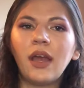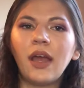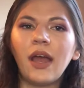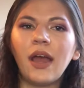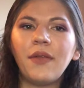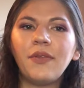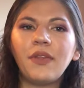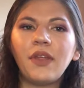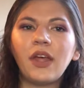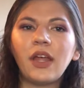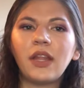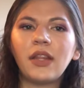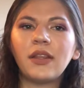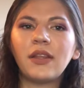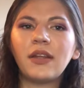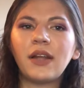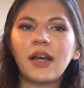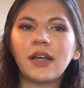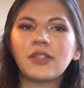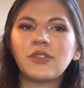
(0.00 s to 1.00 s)
And then
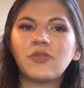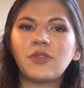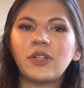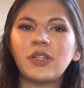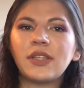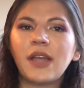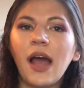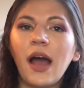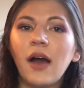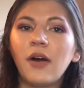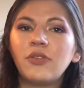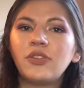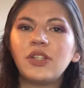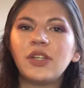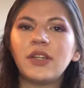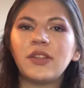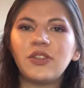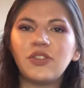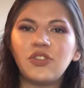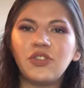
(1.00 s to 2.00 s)
the next one is how to
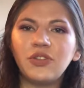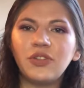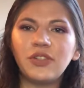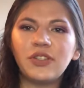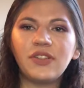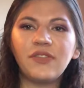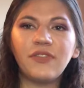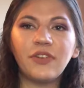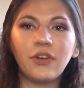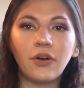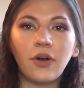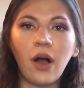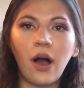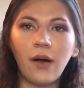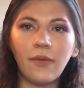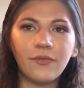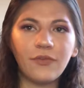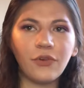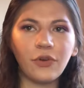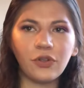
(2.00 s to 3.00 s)
get the students to feel
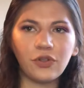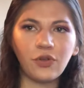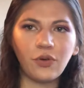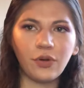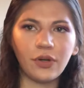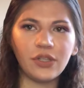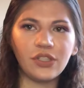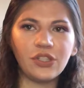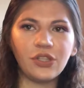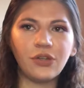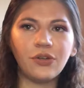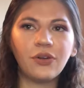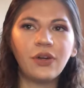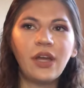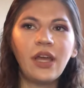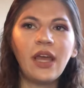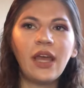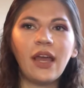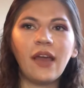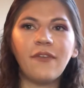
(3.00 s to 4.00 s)
comfort towards you.
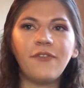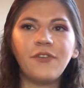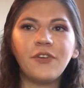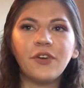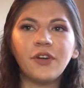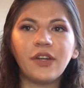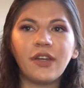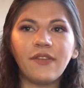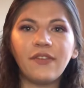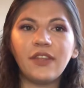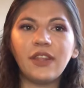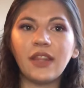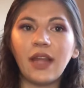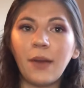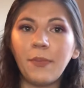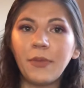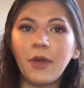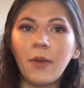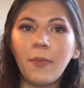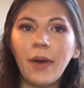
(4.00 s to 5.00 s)
If you're giving
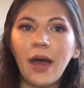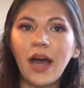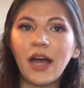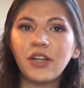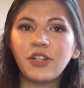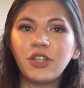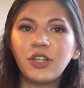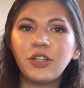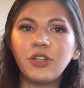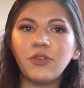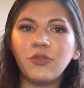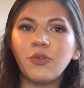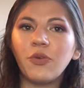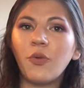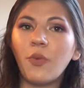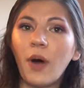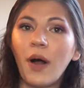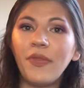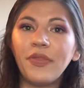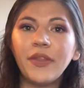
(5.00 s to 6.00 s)
them compassion, you will
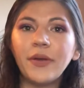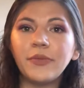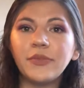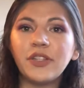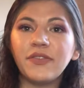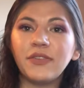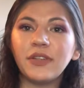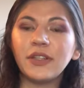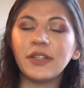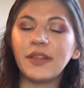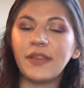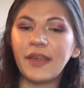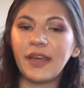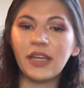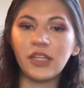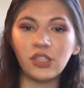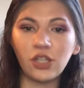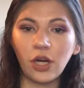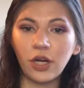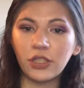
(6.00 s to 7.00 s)
want them to feel that they
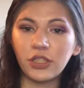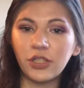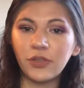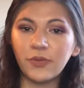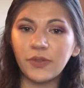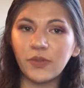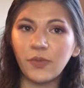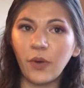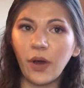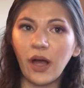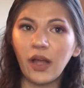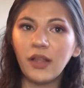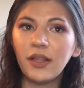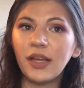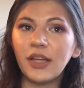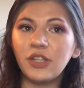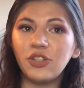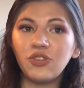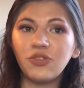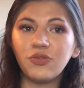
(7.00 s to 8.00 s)
can talk to you as well,
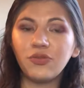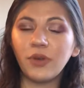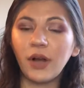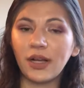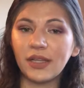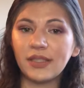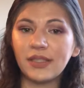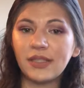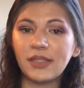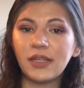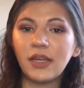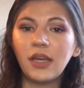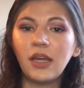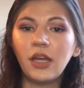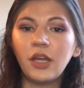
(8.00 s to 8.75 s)
and trust.